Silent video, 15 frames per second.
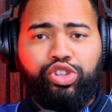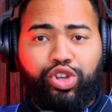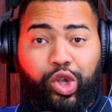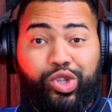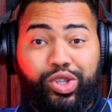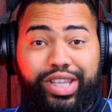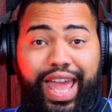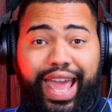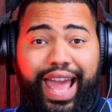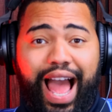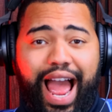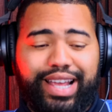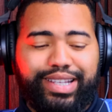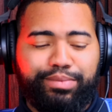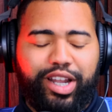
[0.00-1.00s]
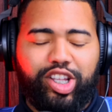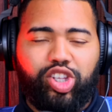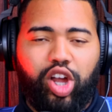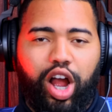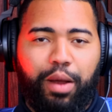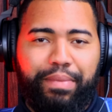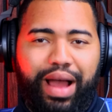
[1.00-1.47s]
So today, guys, I'm going to
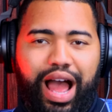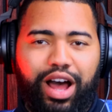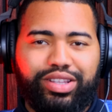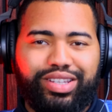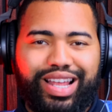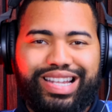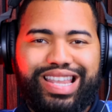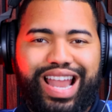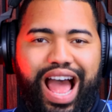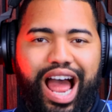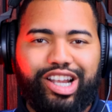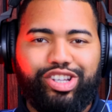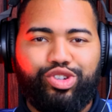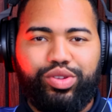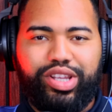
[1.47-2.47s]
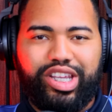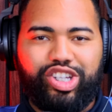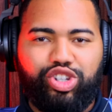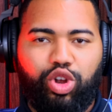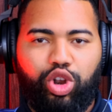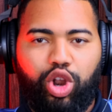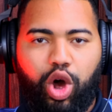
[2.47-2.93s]
talk about
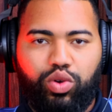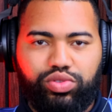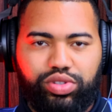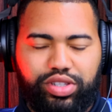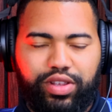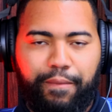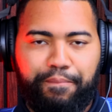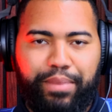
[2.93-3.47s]
non-traditional loans.